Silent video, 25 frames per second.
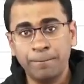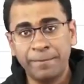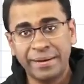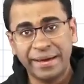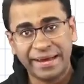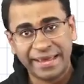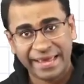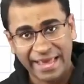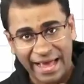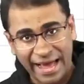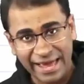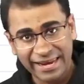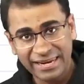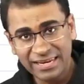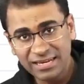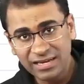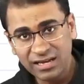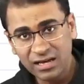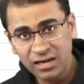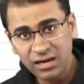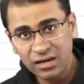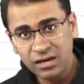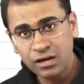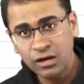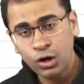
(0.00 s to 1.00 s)

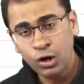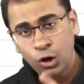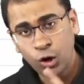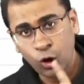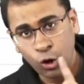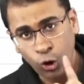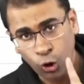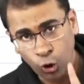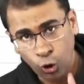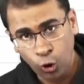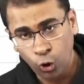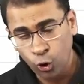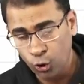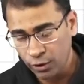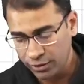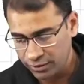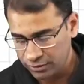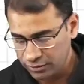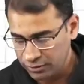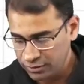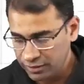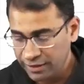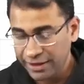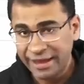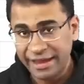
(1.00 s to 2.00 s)
mechanical or
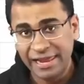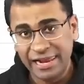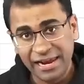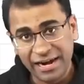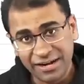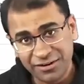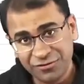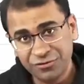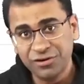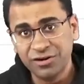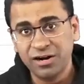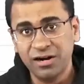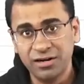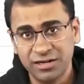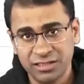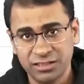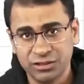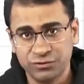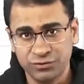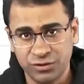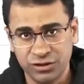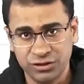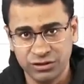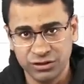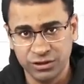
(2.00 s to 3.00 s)
electrical
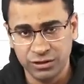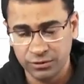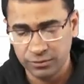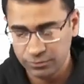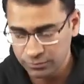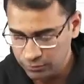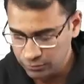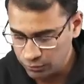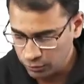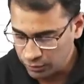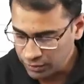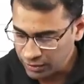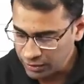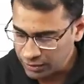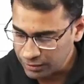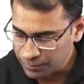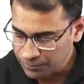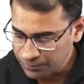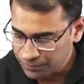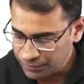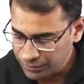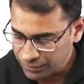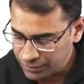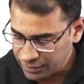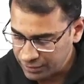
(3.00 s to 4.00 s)
dysfunction okay
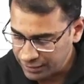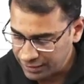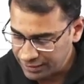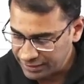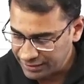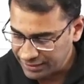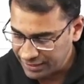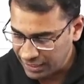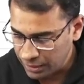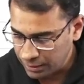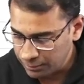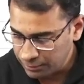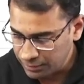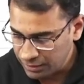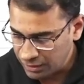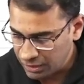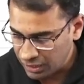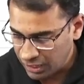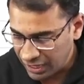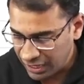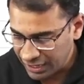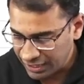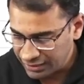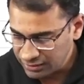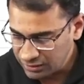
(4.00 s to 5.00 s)
it can be
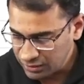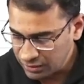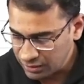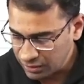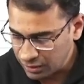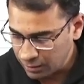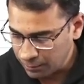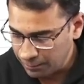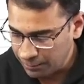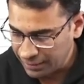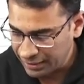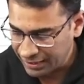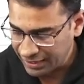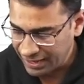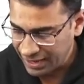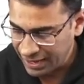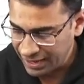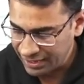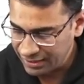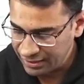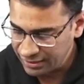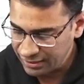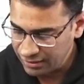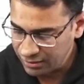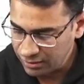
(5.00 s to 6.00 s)
either a
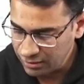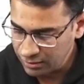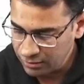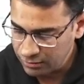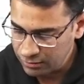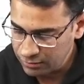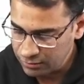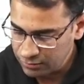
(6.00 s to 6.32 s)
mechanical